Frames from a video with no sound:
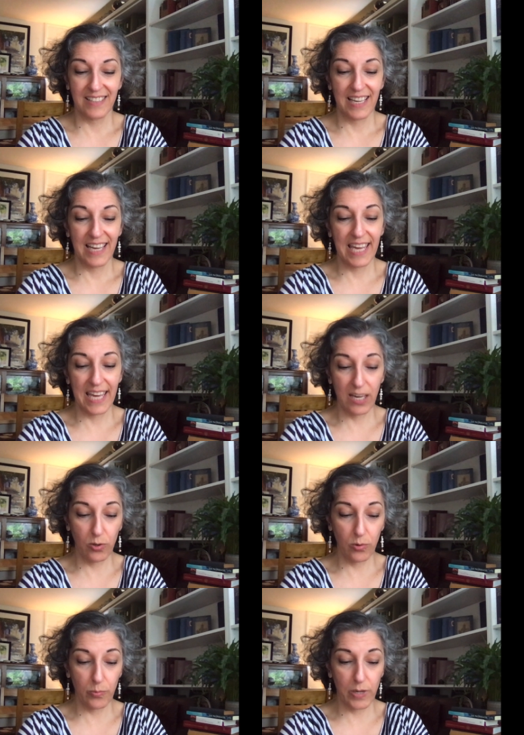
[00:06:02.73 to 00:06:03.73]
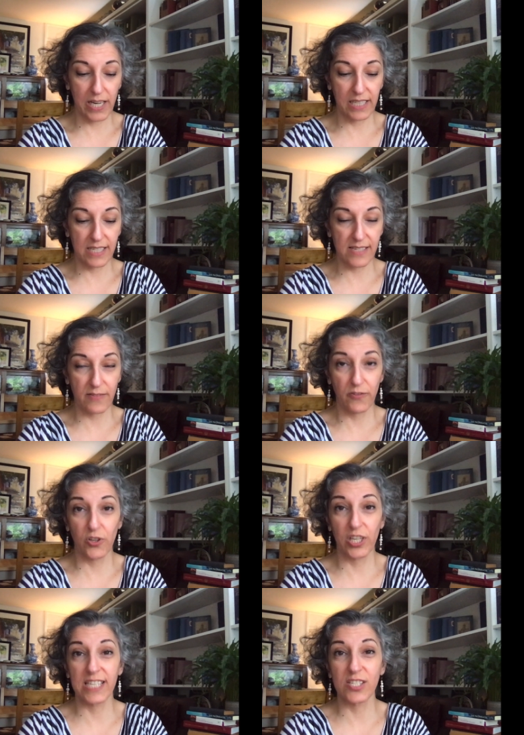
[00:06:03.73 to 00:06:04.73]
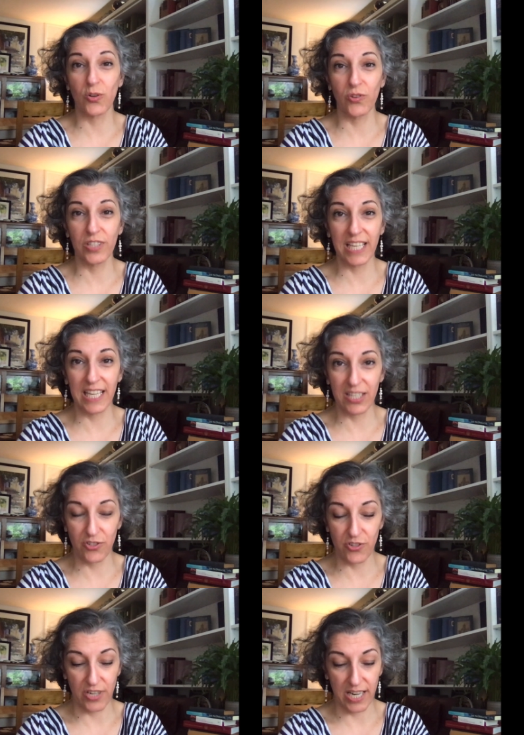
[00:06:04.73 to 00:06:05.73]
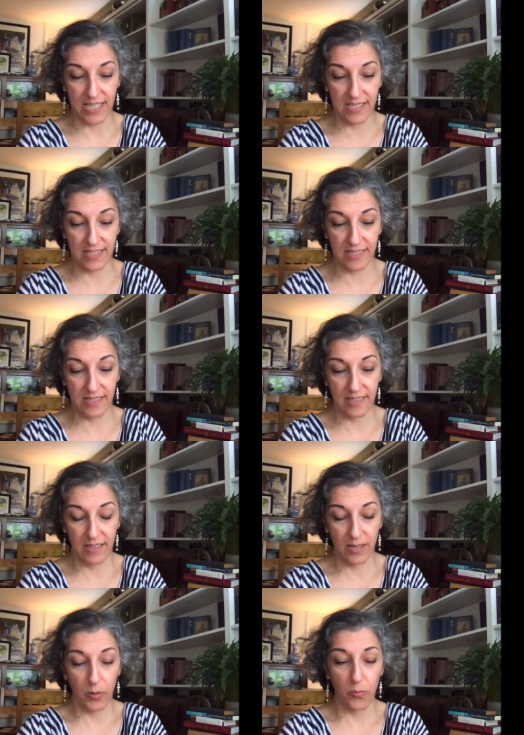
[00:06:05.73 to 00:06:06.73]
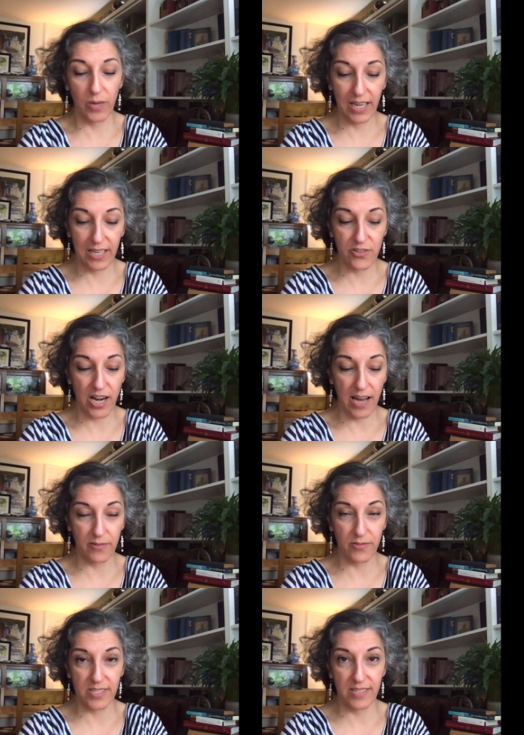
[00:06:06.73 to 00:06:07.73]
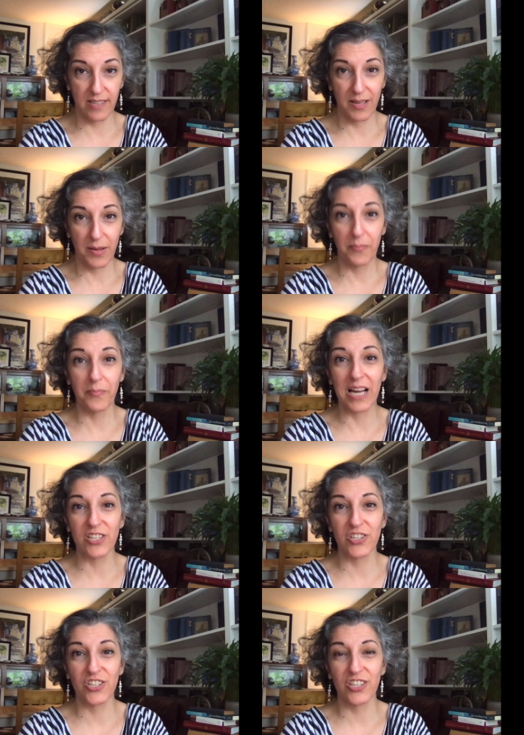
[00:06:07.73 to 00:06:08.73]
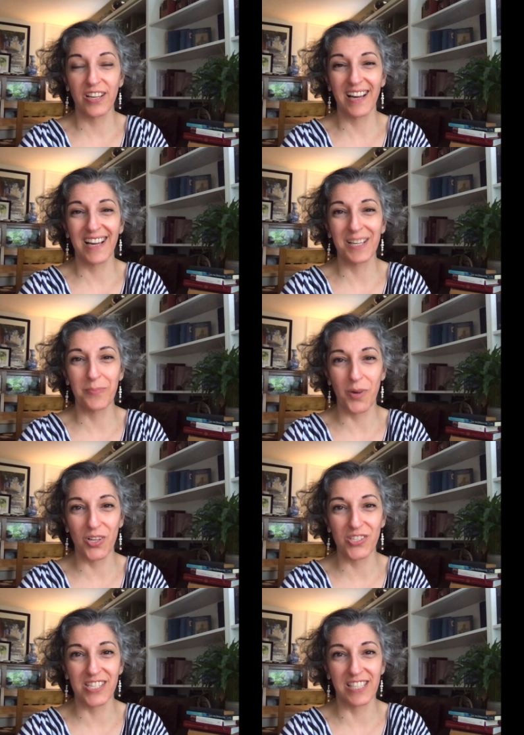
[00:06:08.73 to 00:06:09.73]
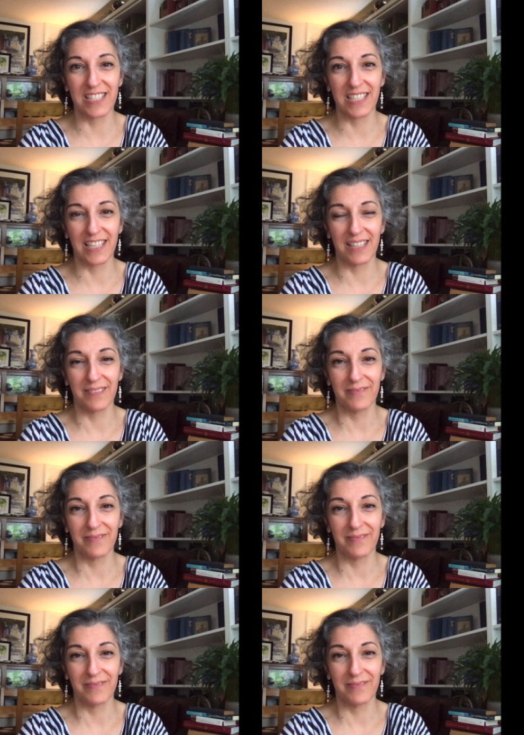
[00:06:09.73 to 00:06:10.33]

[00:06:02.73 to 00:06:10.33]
he who works for his own interests will arouse much animosity.